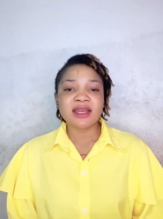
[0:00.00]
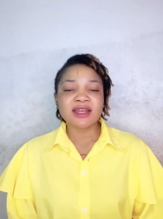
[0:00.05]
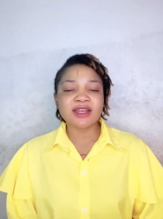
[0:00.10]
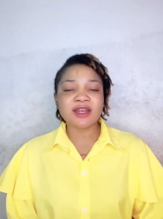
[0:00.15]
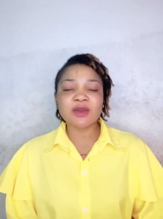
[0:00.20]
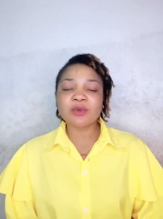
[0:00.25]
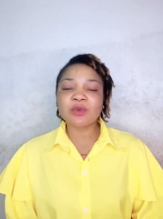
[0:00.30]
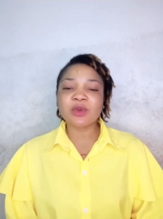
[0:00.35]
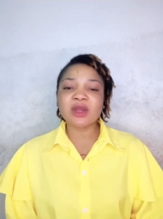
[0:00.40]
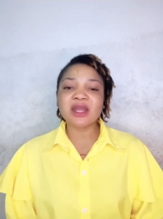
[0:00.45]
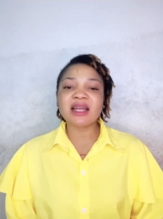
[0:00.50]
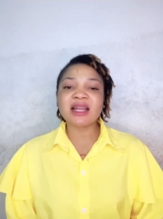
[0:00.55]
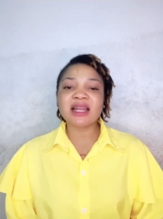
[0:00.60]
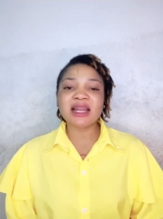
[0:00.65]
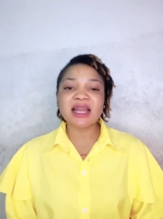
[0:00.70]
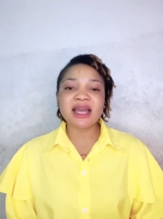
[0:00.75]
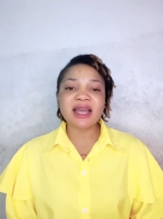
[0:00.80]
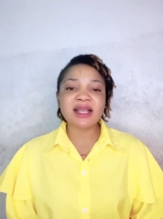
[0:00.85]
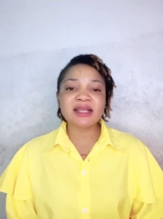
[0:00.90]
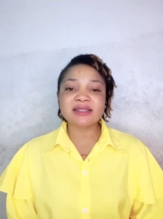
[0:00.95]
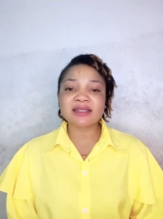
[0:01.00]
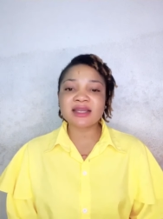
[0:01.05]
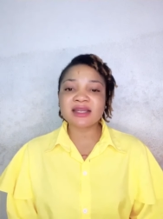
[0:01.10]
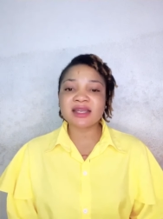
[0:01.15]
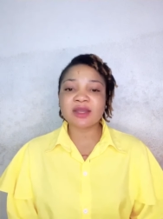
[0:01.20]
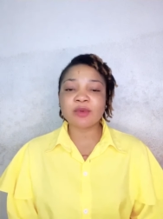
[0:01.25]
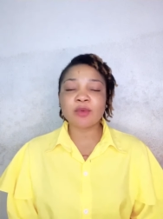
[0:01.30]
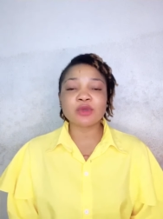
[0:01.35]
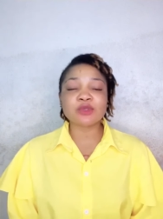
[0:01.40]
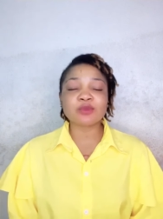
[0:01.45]
they realized
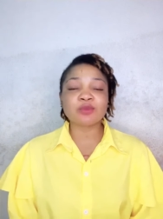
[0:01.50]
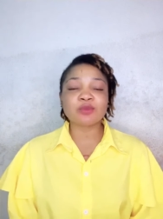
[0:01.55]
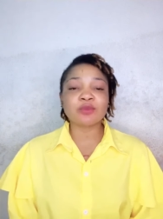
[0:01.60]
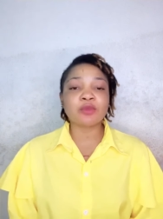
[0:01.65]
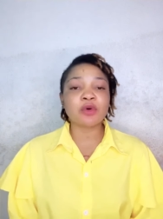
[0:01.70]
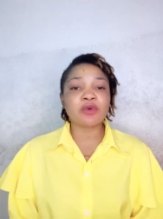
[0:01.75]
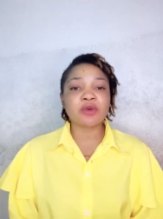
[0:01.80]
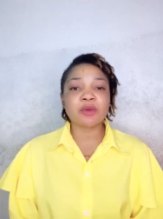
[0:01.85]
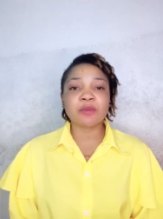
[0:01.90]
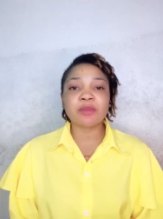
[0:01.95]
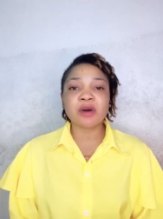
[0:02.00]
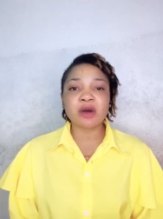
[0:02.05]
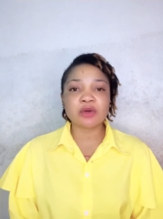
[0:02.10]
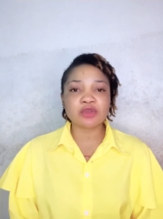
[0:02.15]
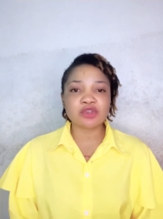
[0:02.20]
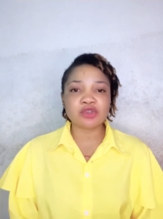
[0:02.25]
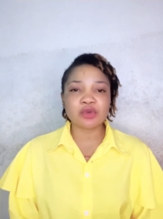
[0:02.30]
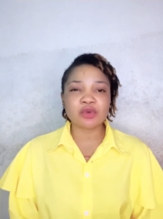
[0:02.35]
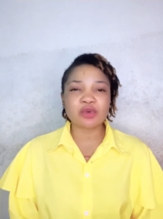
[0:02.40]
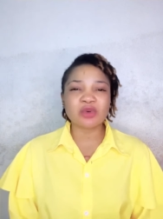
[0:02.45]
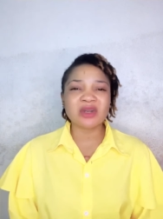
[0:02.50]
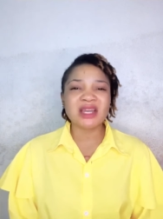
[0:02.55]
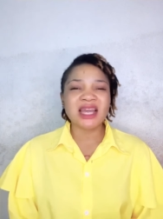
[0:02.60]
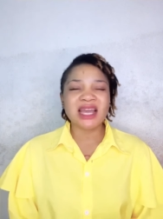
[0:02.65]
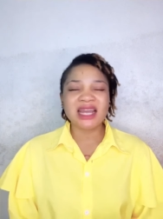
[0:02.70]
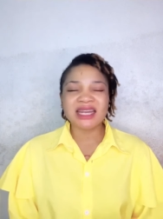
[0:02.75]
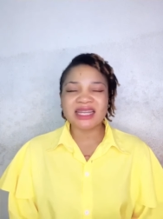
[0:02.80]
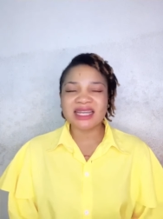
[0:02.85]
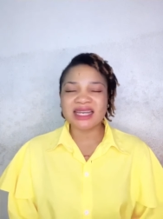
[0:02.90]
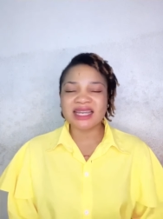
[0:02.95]
that it was more about you
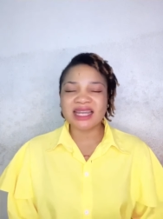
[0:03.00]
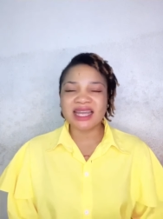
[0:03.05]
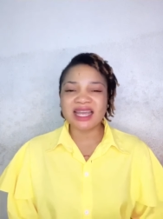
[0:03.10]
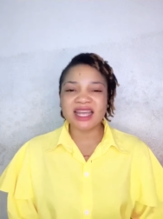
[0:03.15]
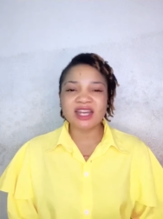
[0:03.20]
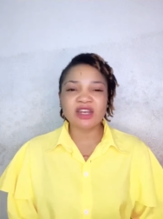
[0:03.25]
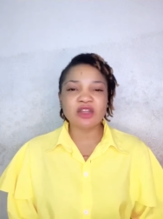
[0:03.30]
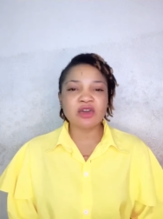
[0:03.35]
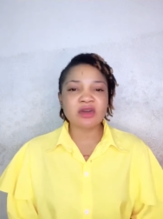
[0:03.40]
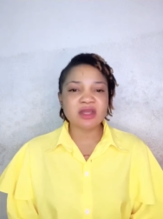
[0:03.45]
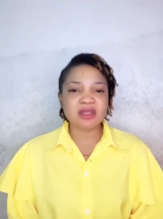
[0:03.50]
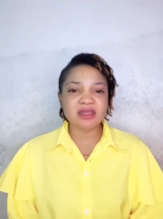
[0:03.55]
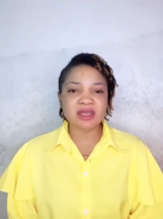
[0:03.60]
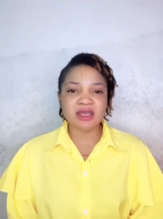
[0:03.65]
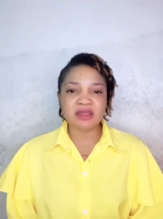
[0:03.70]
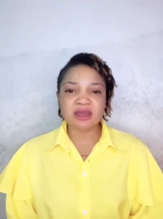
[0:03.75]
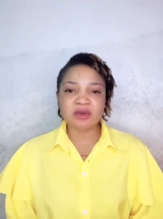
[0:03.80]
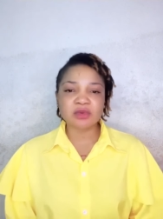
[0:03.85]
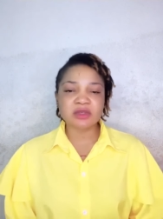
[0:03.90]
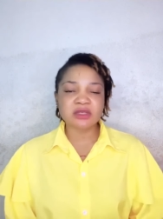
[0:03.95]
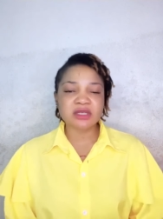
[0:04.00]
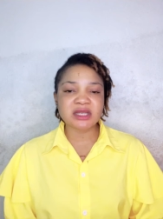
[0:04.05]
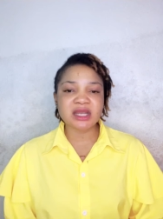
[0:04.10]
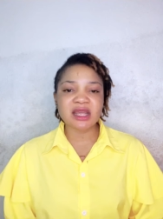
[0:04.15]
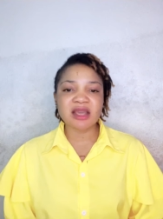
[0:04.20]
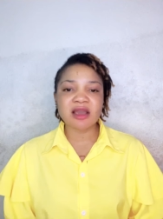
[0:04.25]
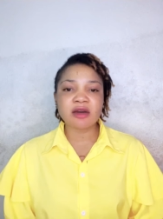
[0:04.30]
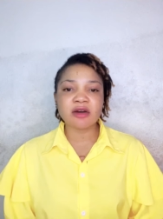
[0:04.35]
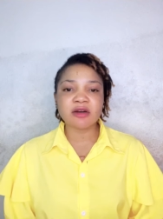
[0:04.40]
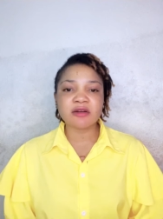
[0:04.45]
than any other thing they could
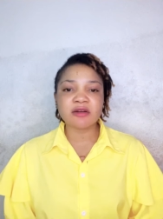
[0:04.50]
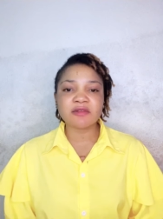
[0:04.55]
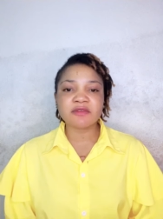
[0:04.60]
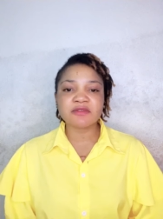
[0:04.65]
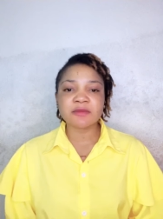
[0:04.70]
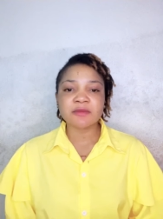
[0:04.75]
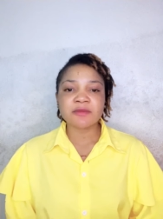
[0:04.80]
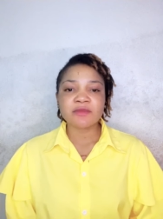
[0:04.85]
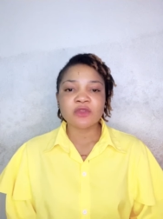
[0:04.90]
think of.